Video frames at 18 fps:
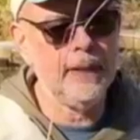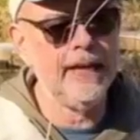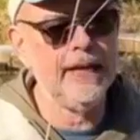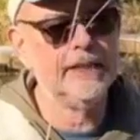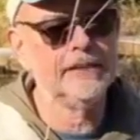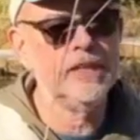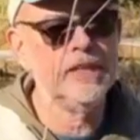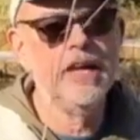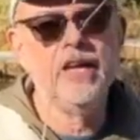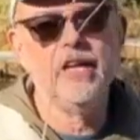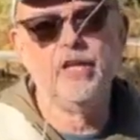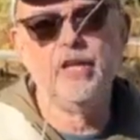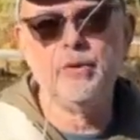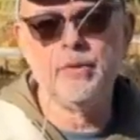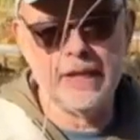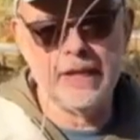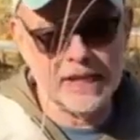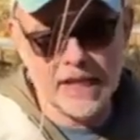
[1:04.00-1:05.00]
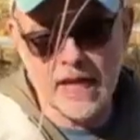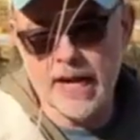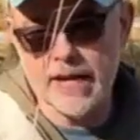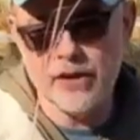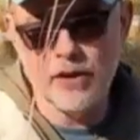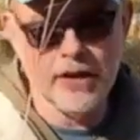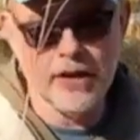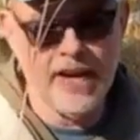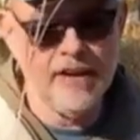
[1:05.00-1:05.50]
plants. You can cut
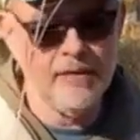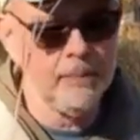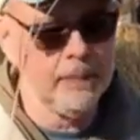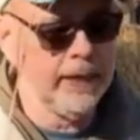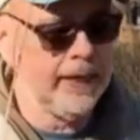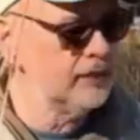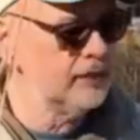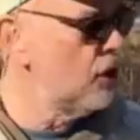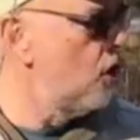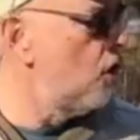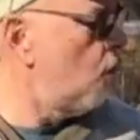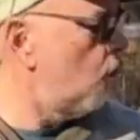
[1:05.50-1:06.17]
your native plants,